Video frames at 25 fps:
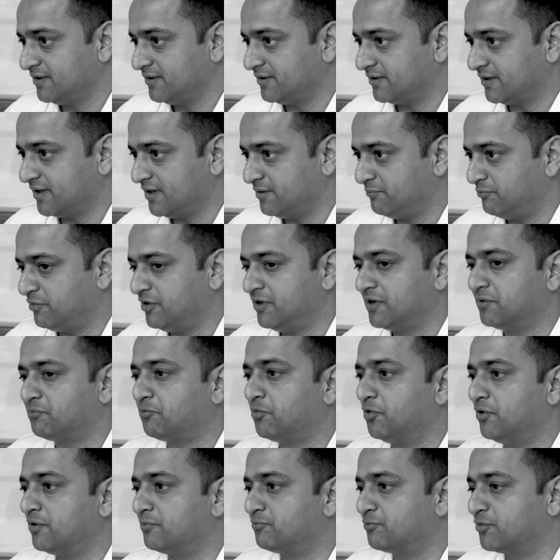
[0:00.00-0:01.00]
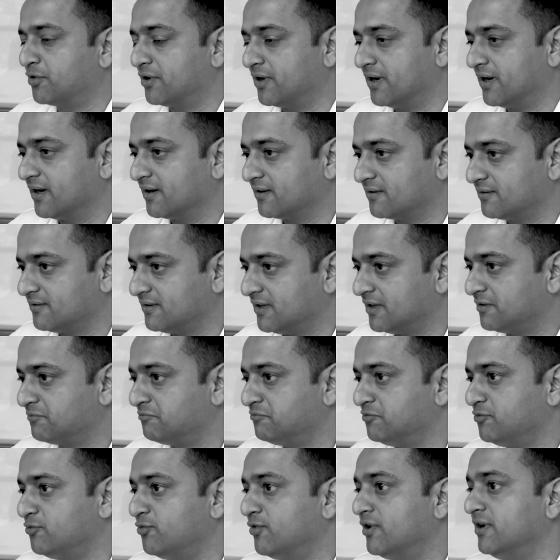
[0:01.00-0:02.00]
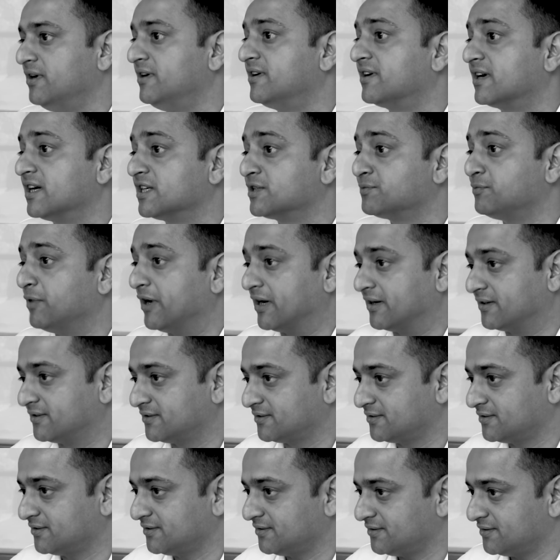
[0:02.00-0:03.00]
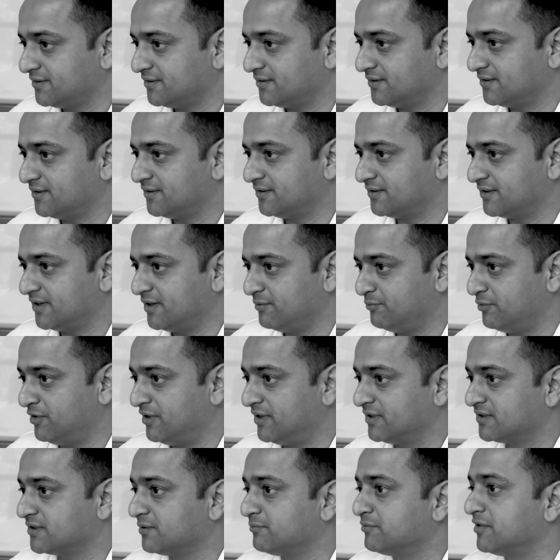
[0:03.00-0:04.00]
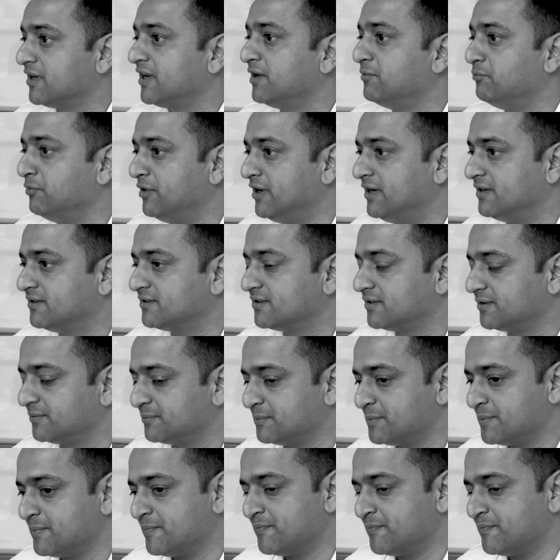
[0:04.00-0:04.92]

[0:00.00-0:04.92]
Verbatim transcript: right? Build a product that world respects, right? Building something amazing.